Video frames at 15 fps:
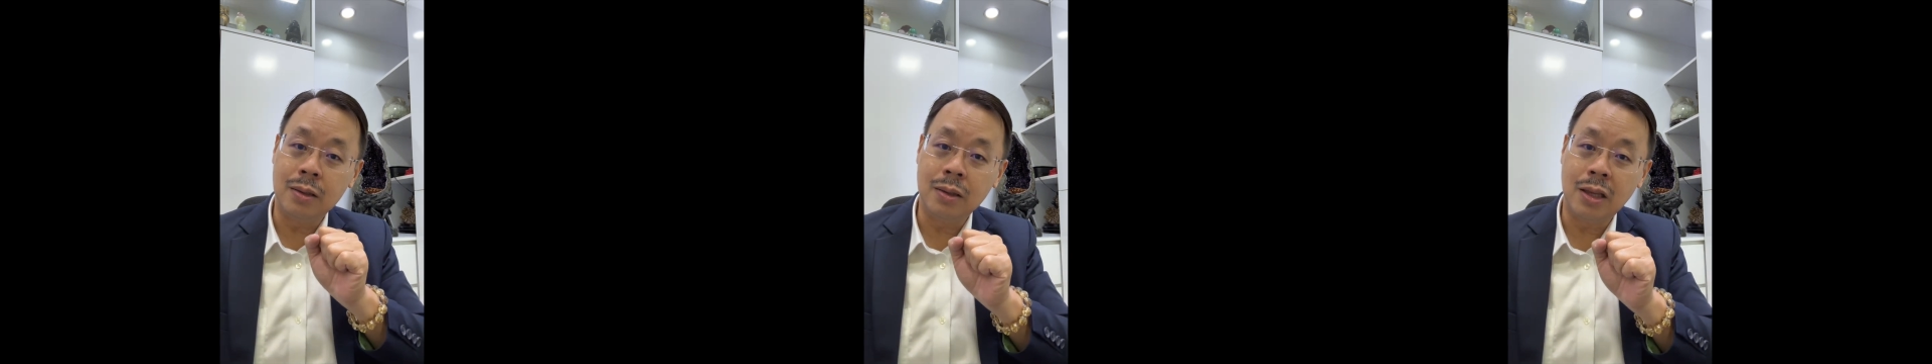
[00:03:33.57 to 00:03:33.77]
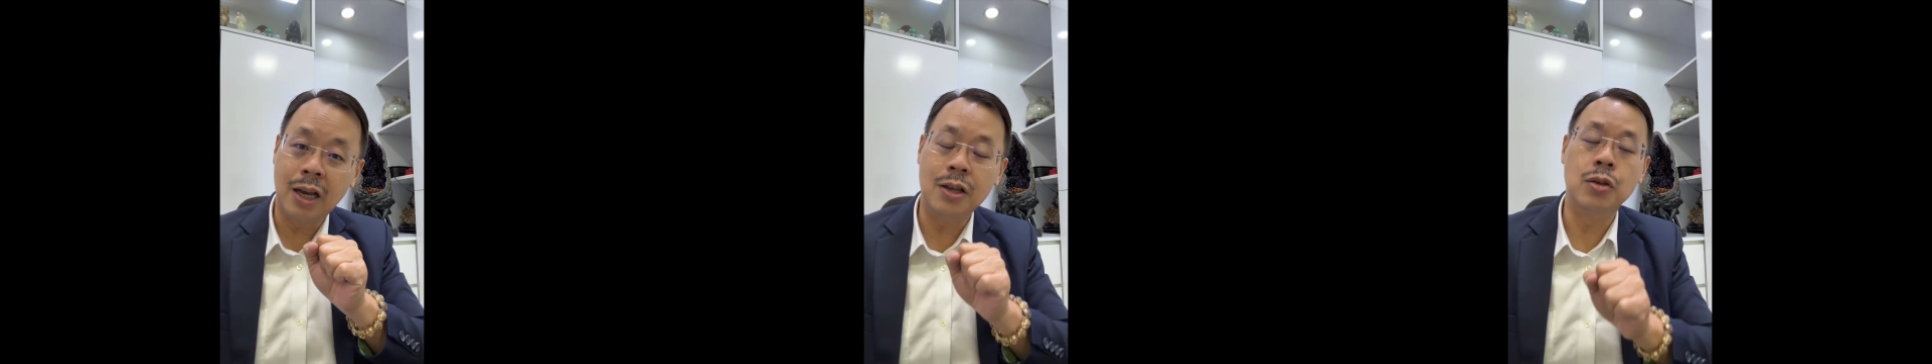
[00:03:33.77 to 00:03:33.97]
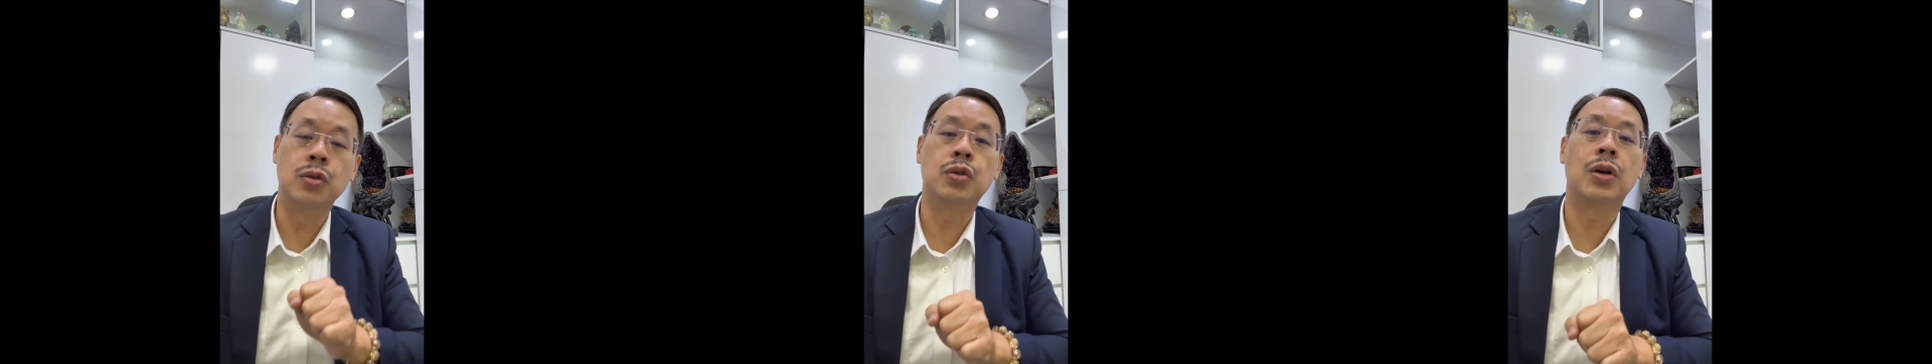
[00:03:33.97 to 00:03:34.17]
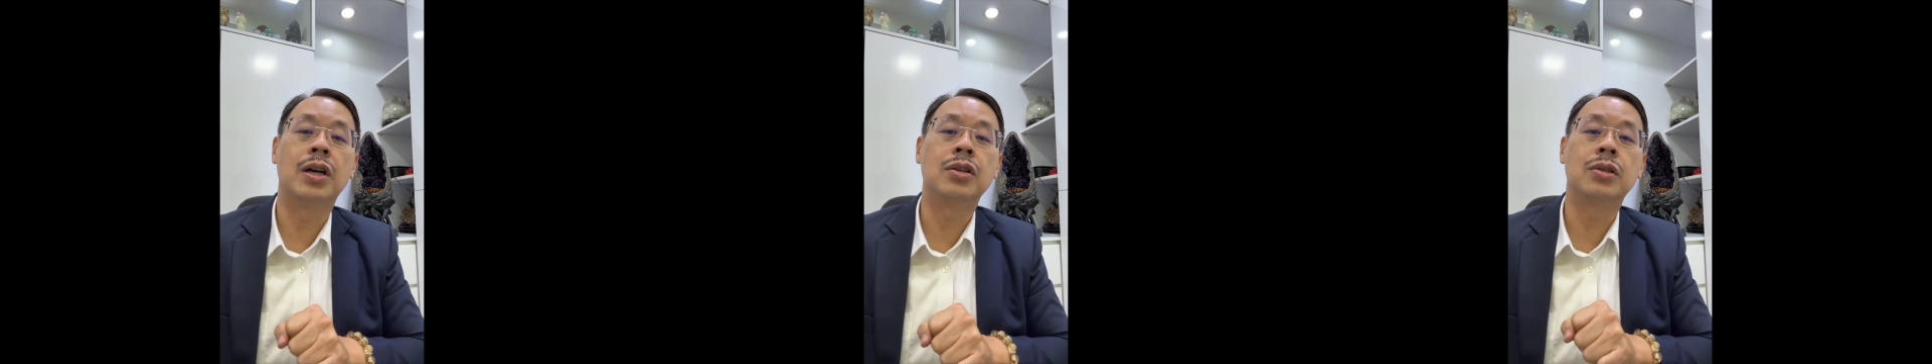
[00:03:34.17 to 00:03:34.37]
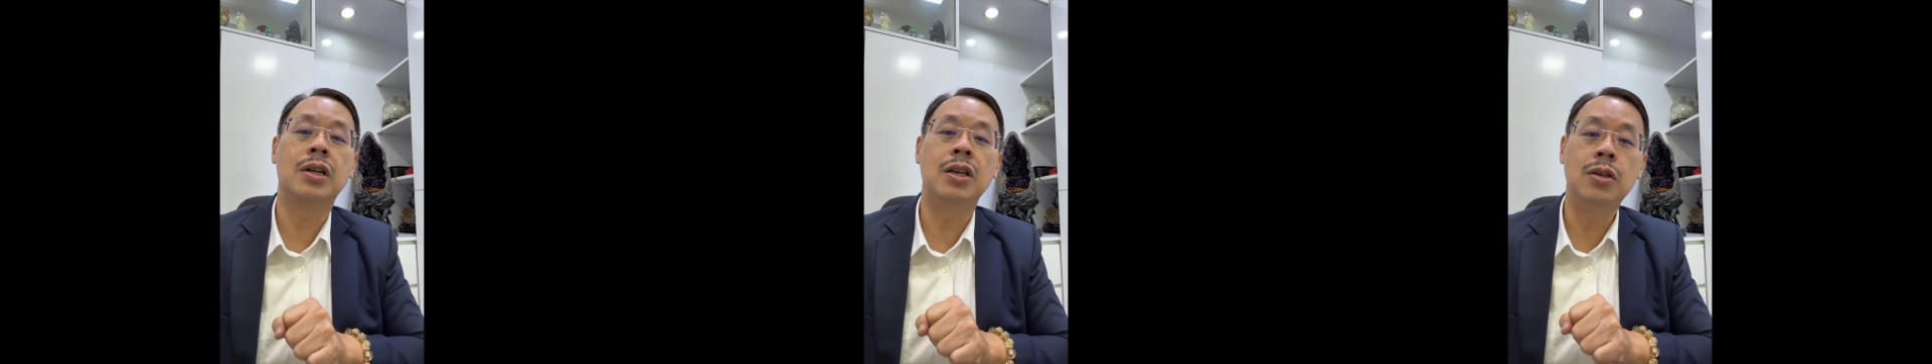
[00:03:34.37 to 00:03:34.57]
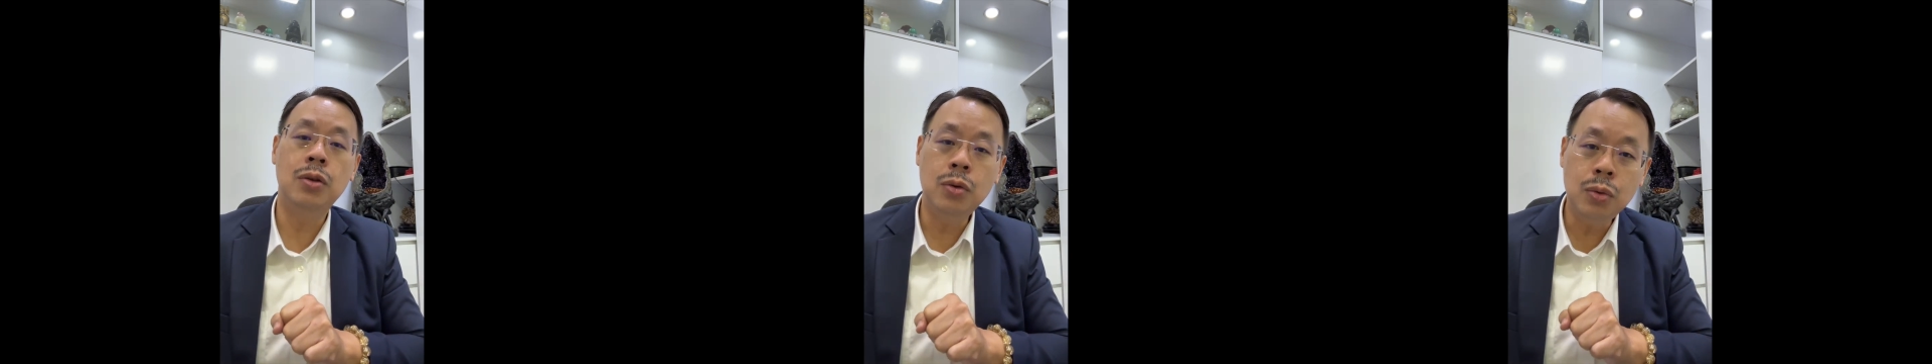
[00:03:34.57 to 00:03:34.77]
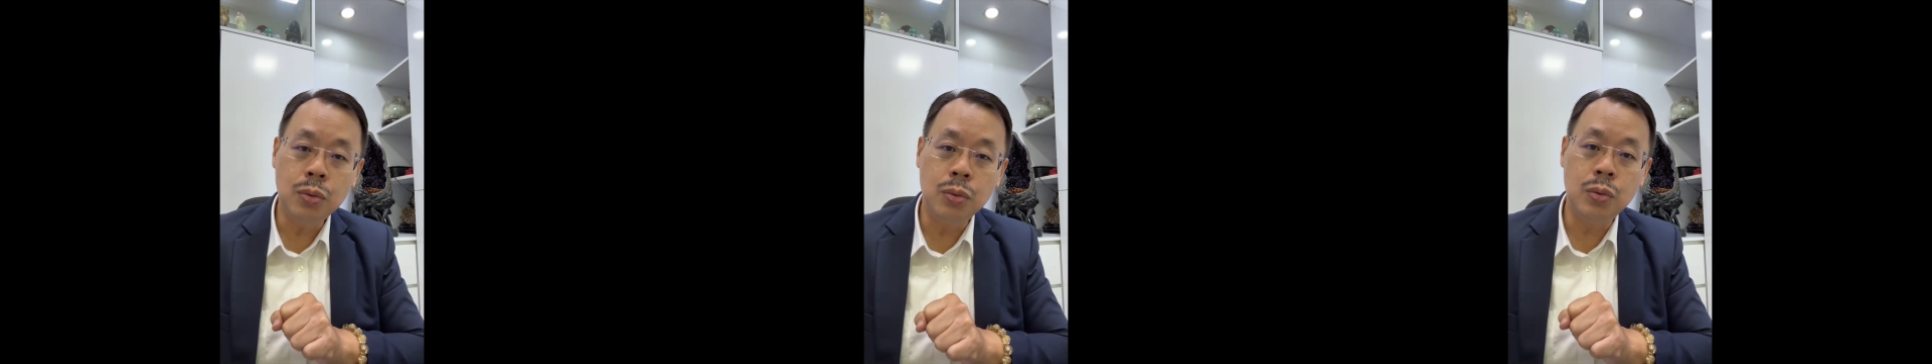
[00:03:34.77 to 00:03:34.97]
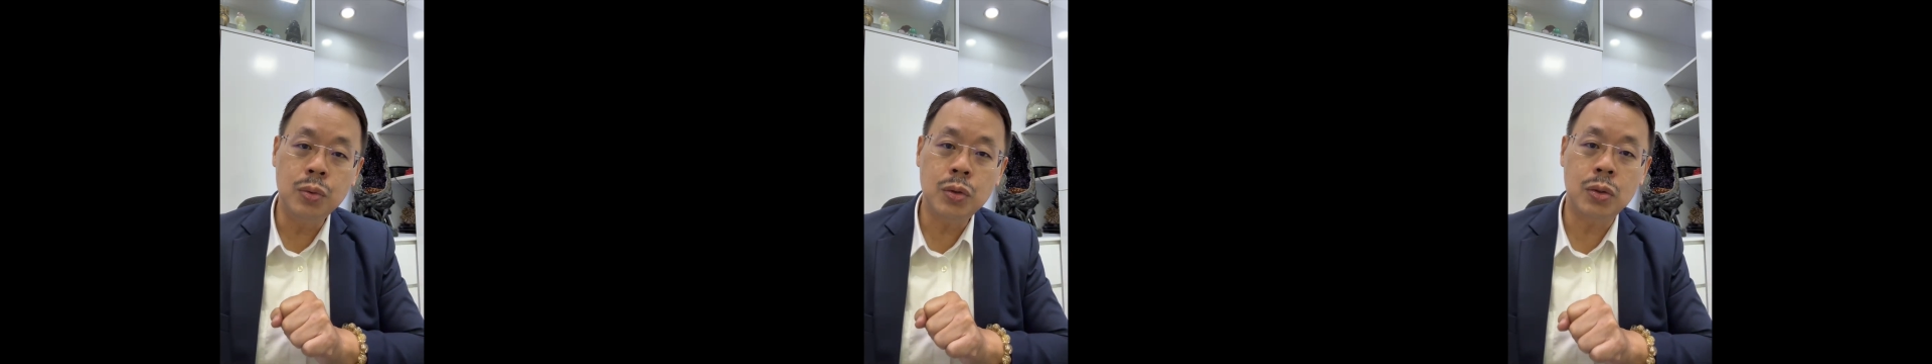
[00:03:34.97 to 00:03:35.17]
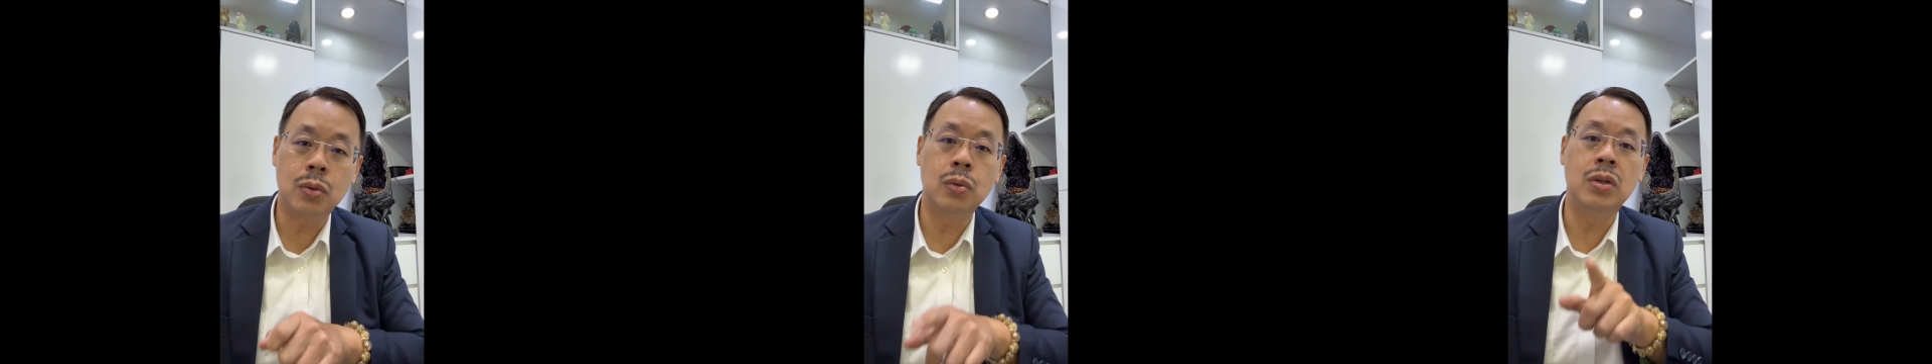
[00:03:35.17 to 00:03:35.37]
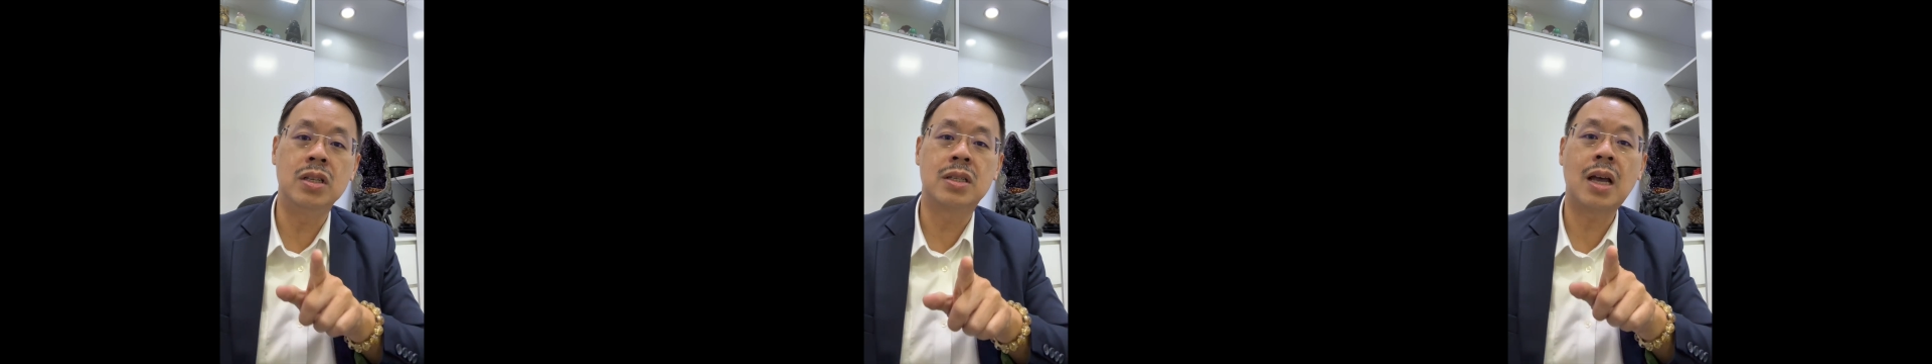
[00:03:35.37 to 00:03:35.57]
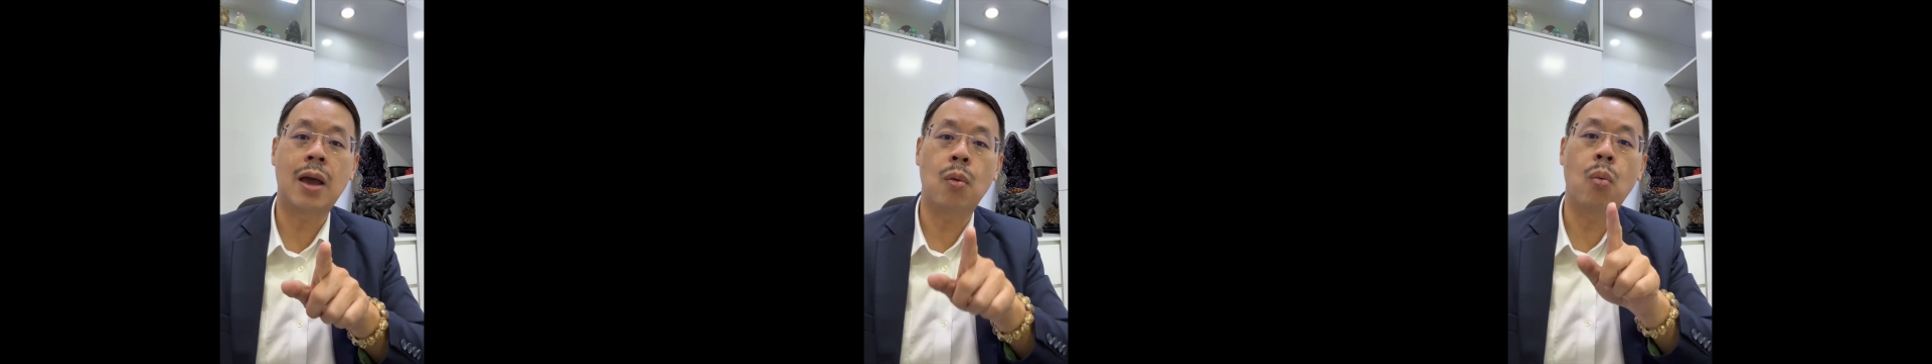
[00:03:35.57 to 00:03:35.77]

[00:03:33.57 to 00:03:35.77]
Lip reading: that you should actually use to decide